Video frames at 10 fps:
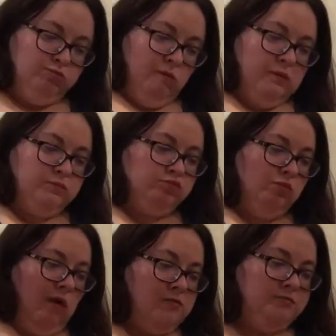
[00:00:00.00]
I
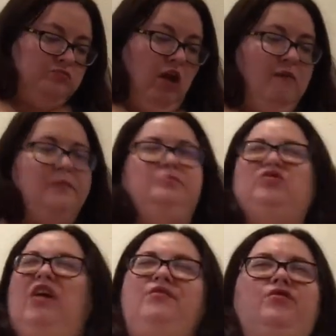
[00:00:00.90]

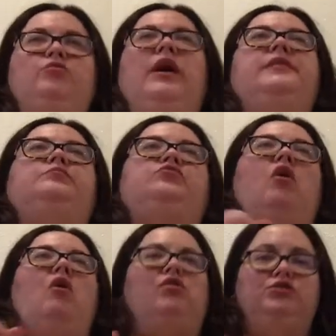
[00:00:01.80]
don't know why.
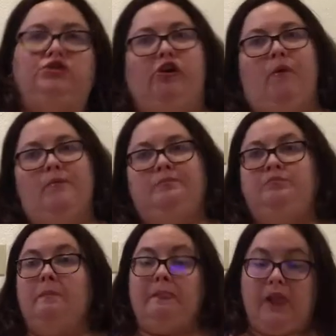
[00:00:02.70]
Also,
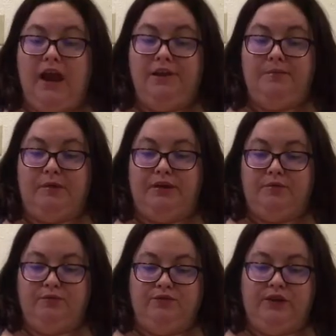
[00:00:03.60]
animated
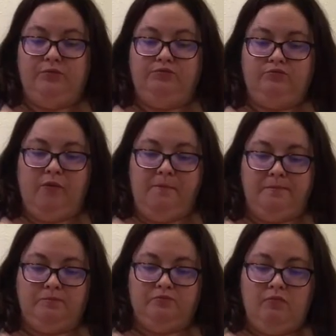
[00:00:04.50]
movie.
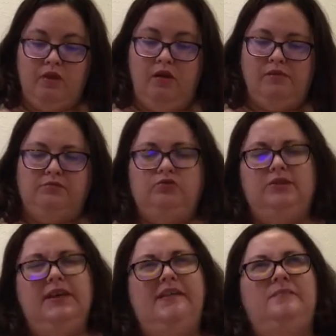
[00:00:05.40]
Was
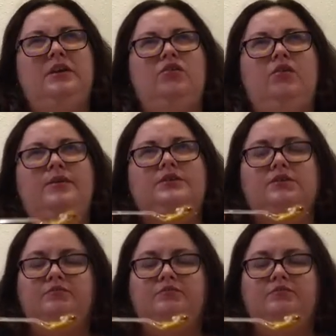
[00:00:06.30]
it animated always?